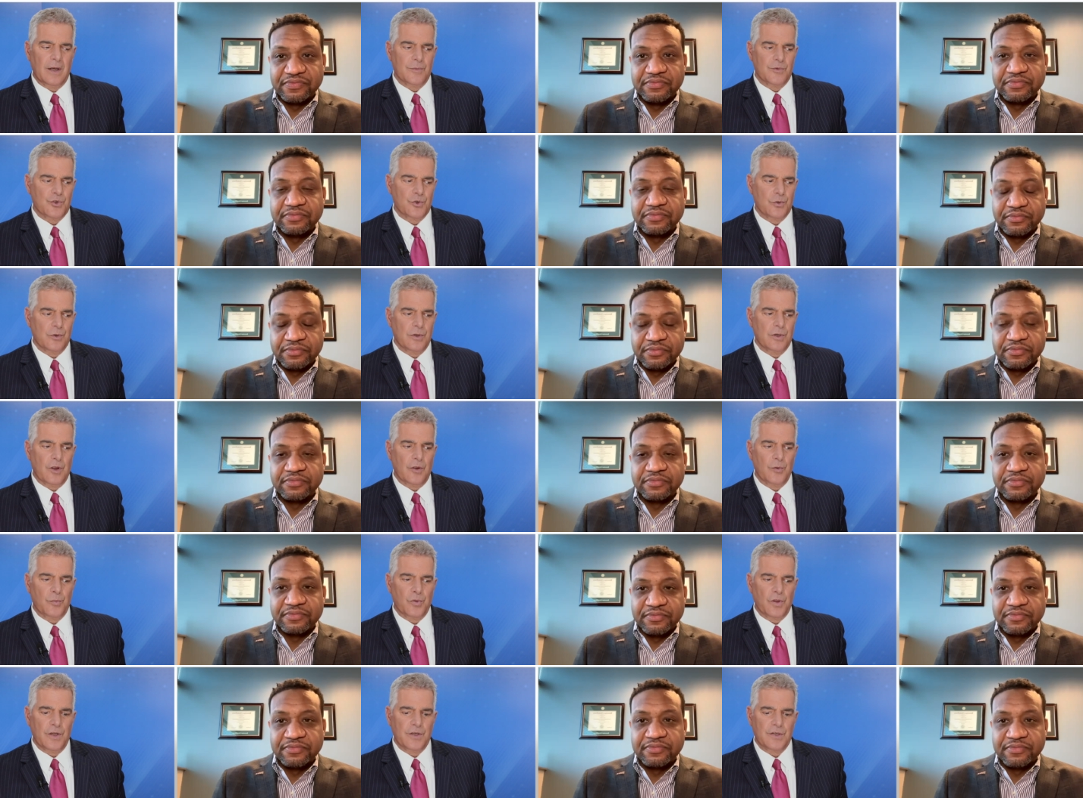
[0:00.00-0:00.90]
Speaker 1: I'm sure, in
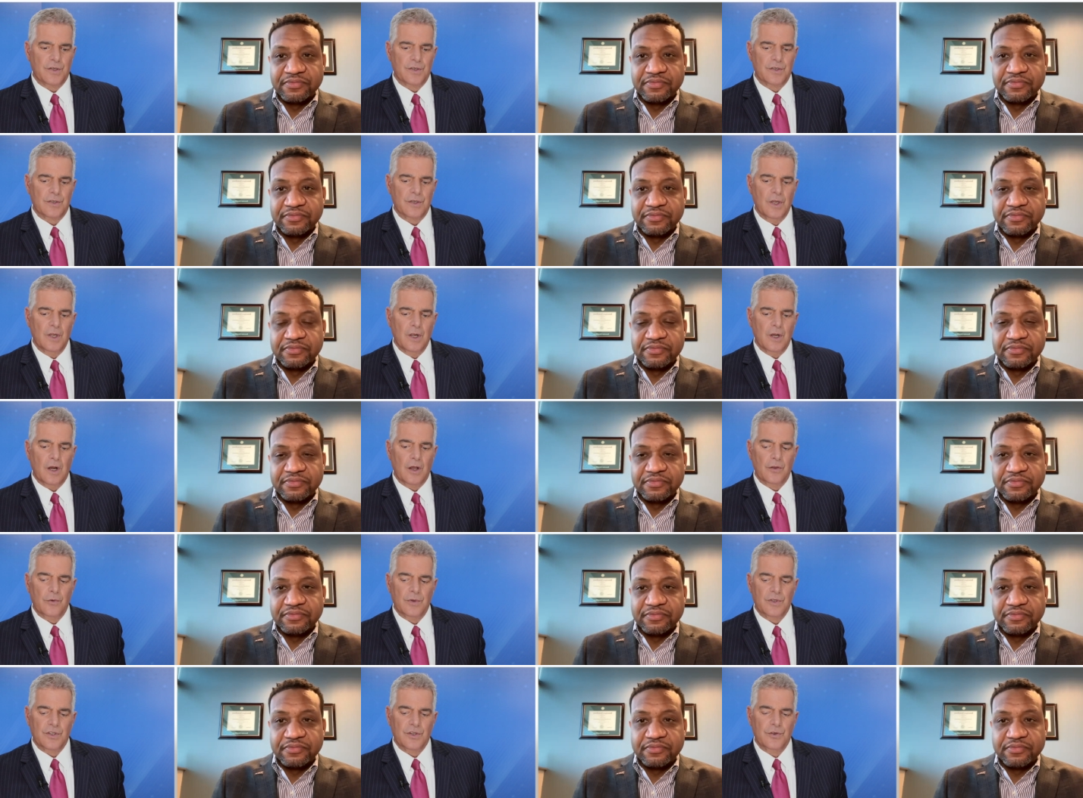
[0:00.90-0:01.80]
other places,
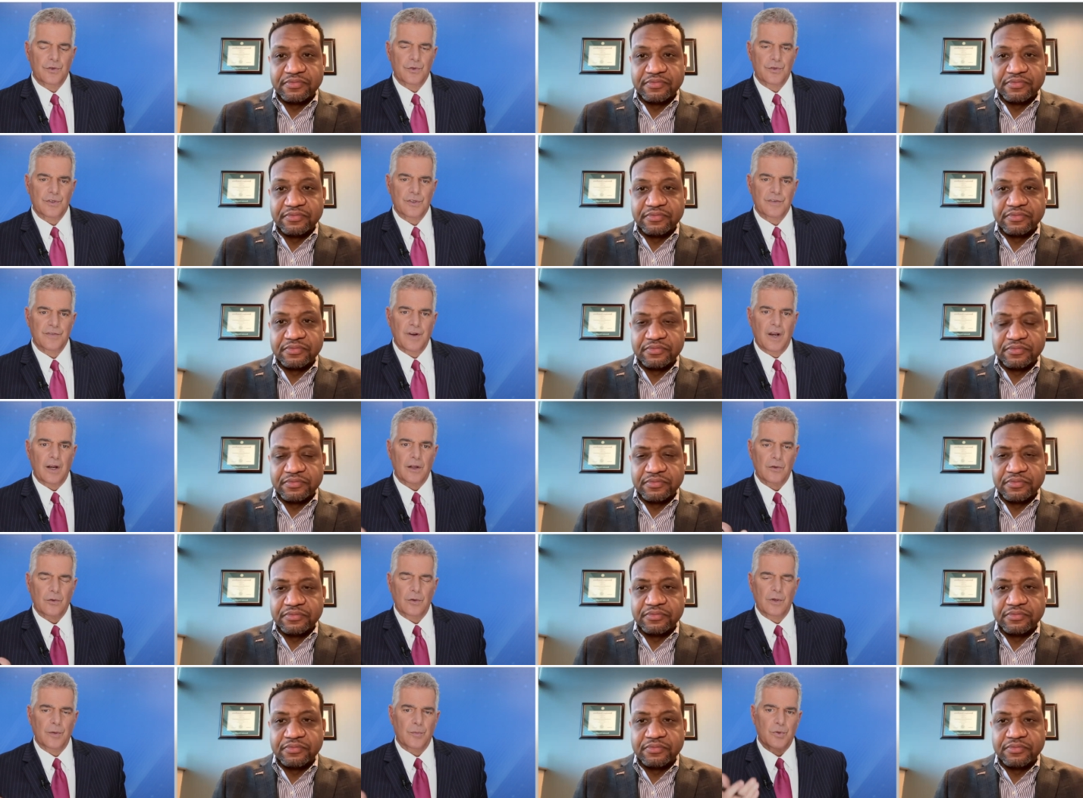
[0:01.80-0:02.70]
other institutions of higher
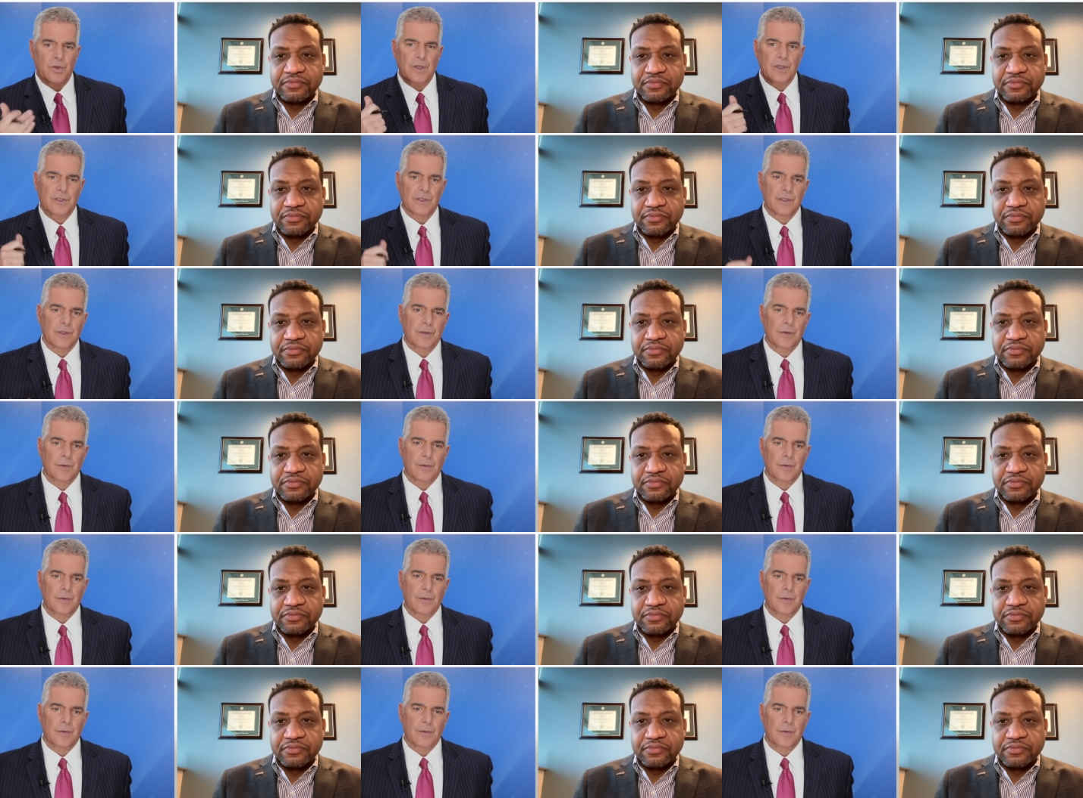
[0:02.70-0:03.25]
learning. Please,